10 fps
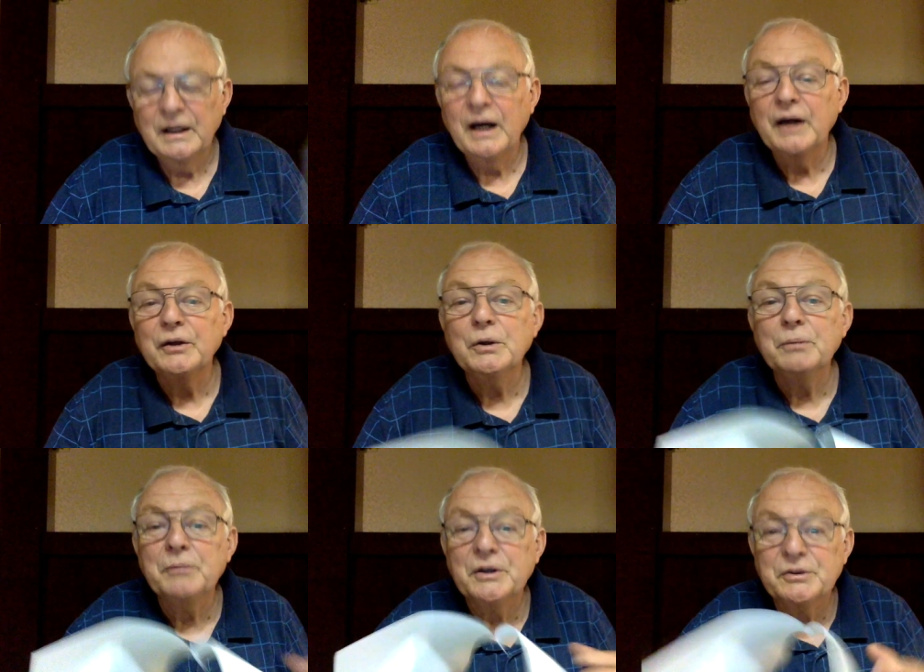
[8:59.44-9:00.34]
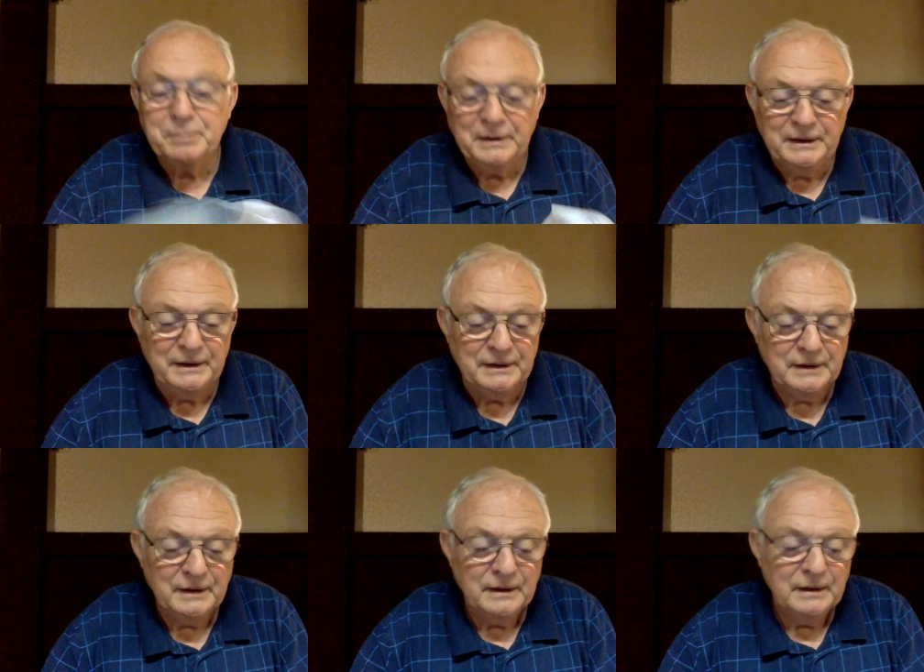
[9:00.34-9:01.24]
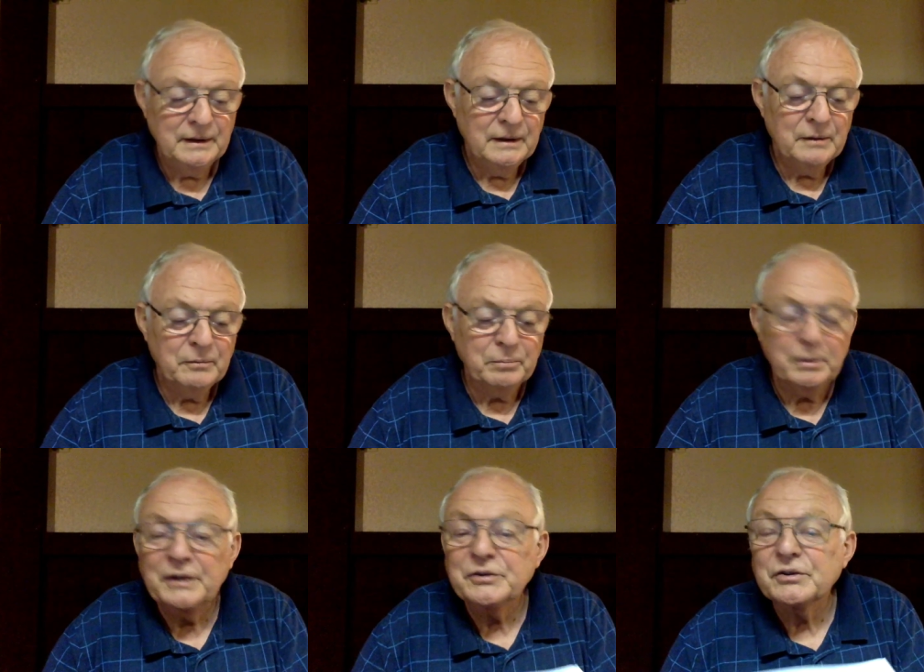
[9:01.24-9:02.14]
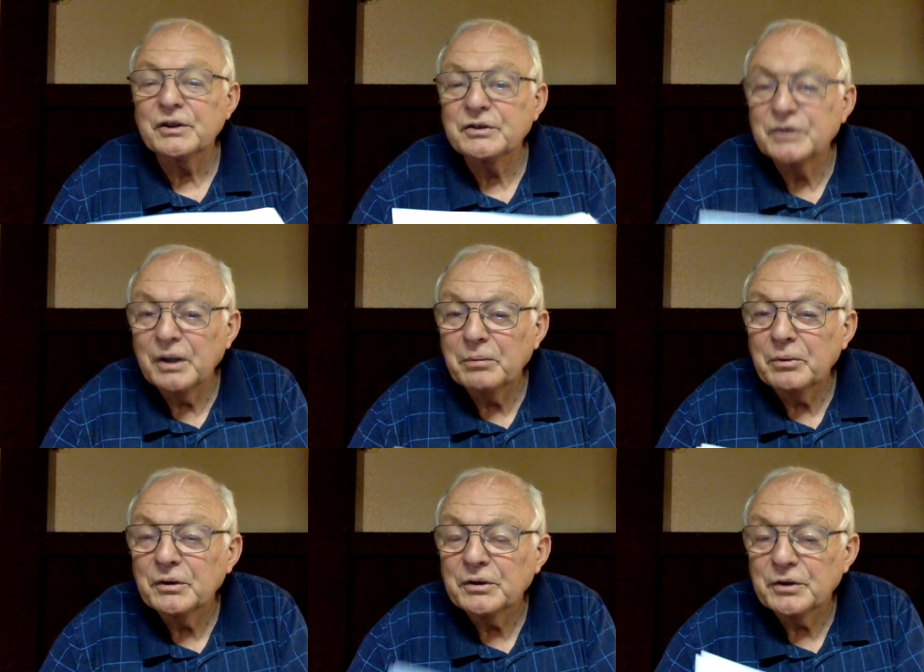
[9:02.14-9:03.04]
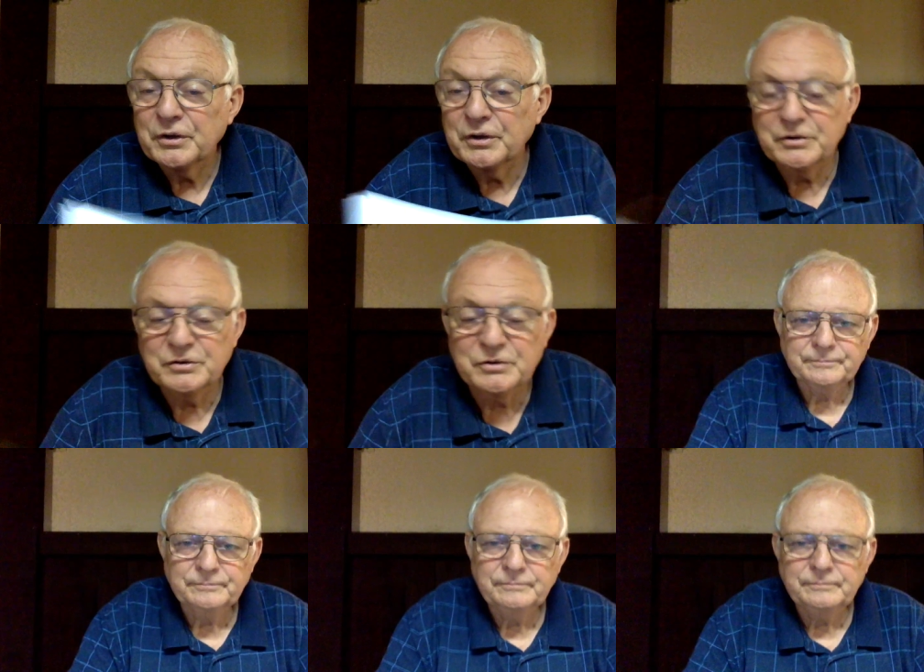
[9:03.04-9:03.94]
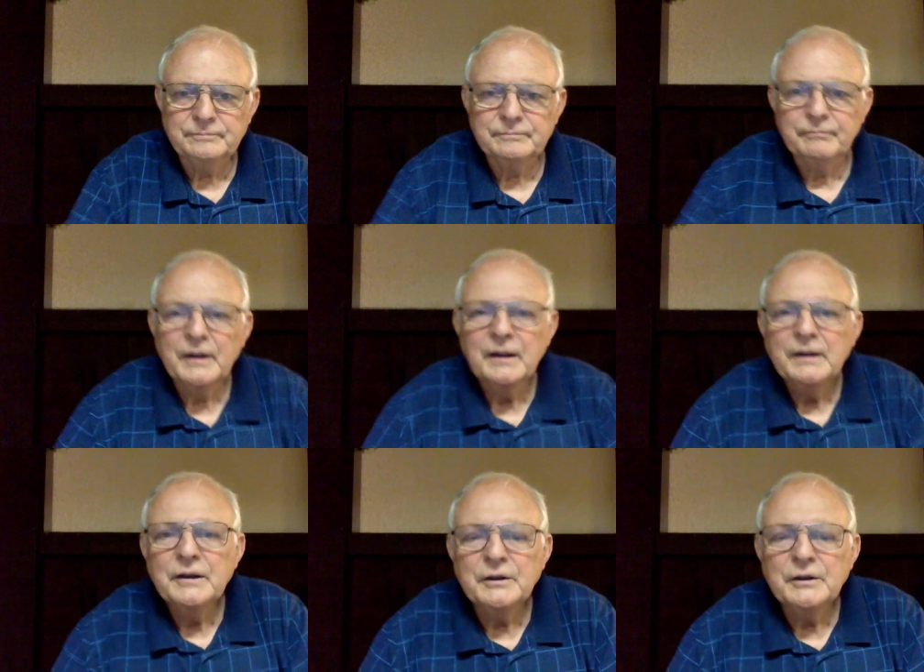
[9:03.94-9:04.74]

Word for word: on whom has been placed a double curse. The